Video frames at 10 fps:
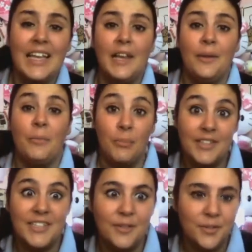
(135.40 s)
anyway,
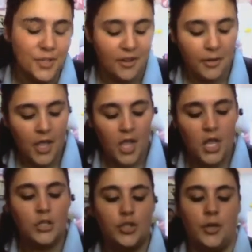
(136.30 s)
pulse note story.
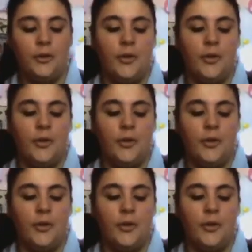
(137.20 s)
So